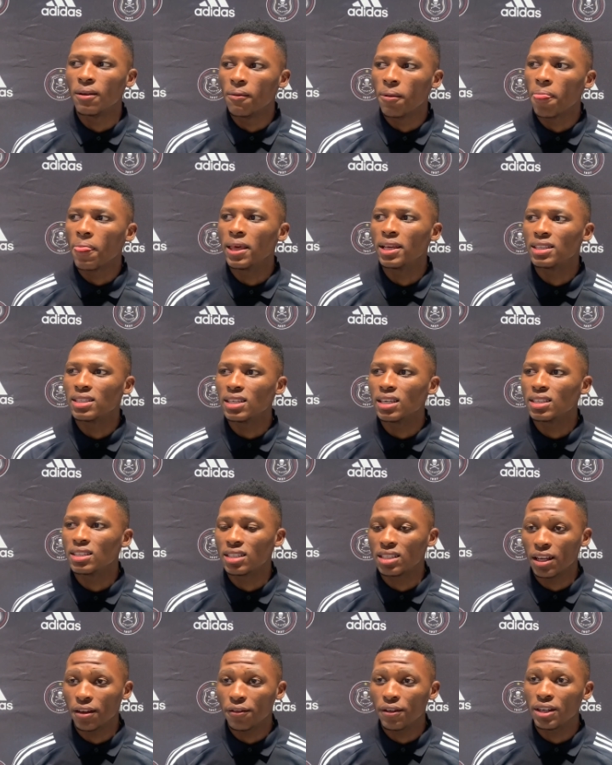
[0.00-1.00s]
it's
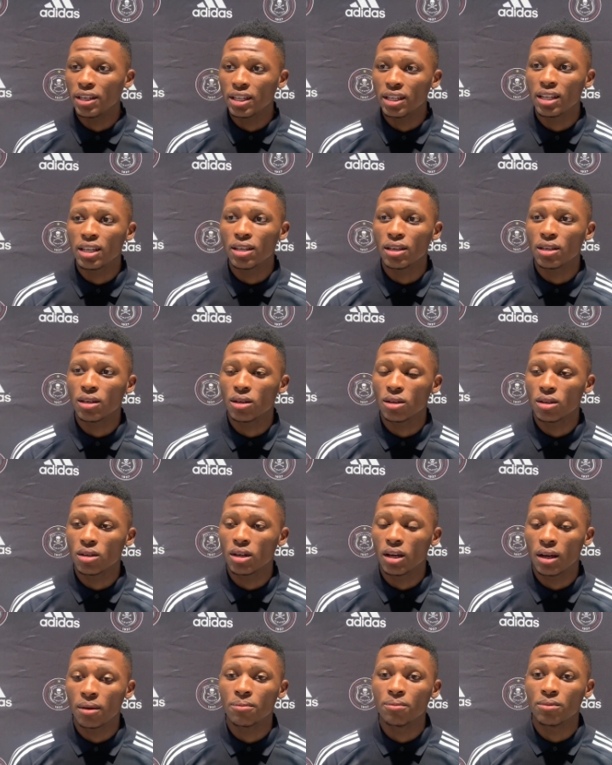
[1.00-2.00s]
definitely
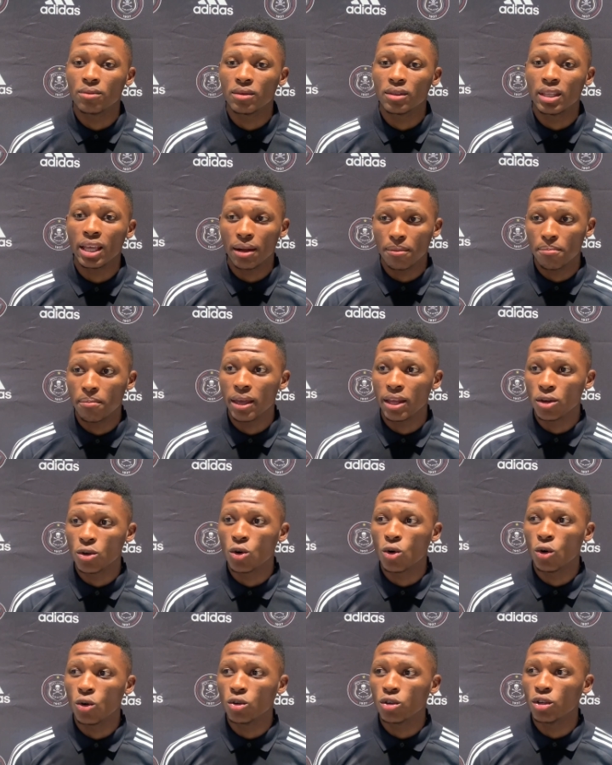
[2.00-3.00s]
that main
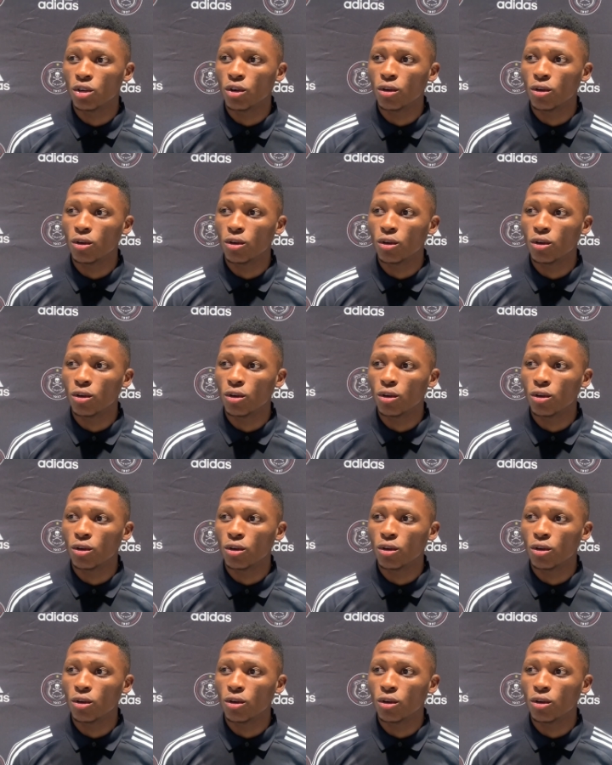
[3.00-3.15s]
goal,